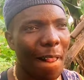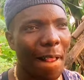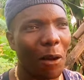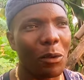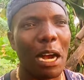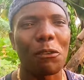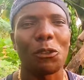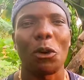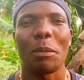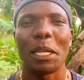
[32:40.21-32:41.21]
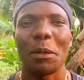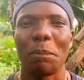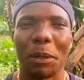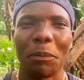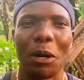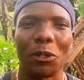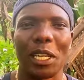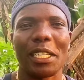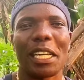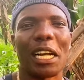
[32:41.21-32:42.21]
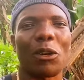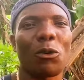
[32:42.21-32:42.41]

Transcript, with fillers: uh, we have so many people outside here.